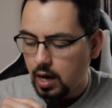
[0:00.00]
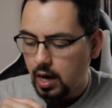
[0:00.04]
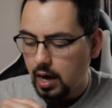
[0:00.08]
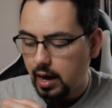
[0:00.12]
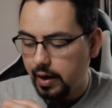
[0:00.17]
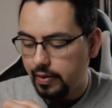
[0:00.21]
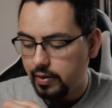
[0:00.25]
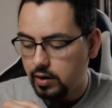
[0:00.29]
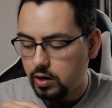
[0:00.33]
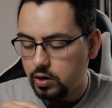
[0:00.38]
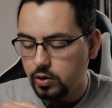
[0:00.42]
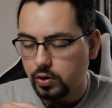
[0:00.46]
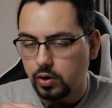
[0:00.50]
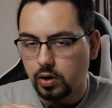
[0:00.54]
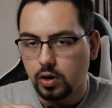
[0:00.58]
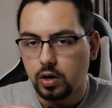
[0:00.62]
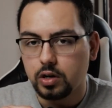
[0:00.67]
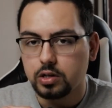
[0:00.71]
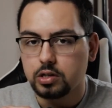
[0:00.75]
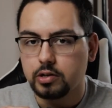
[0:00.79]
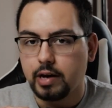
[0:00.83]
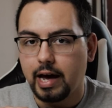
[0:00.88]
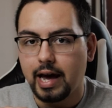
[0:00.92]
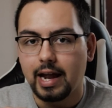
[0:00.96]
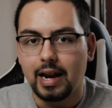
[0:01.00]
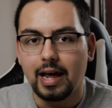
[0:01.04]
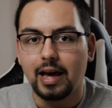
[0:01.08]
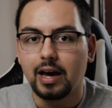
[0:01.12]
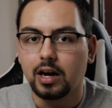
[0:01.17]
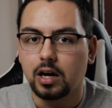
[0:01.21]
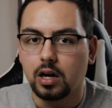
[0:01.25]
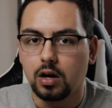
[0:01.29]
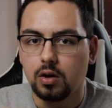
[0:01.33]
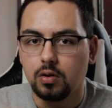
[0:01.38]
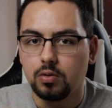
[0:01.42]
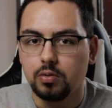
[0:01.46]
and then you can also add
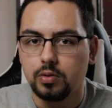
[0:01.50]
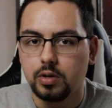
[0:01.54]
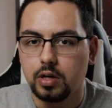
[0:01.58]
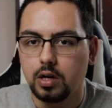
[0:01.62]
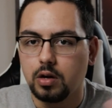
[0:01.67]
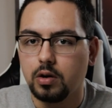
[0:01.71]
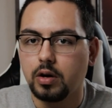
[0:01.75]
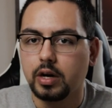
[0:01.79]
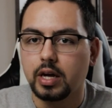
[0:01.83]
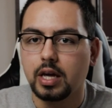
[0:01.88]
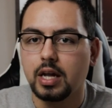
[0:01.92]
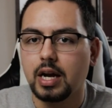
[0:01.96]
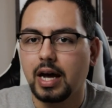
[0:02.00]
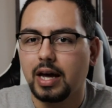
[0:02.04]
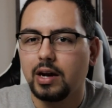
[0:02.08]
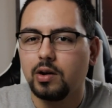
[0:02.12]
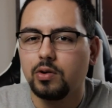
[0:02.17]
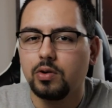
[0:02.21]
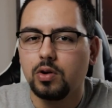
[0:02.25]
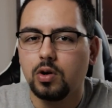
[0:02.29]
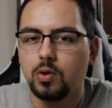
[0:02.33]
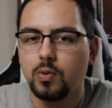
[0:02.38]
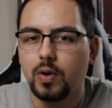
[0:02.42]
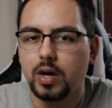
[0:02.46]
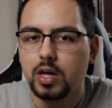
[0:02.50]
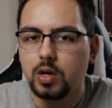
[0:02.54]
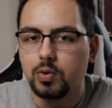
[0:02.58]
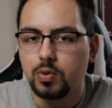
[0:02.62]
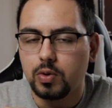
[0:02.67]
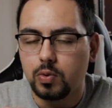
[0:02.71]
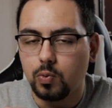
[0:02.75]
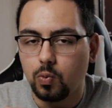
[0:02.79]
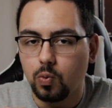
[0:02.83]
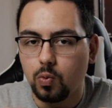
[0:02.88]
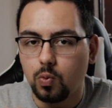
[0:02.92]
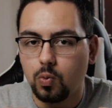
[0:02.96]
echo. Again, I don't know why you
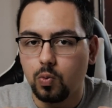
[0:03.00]
would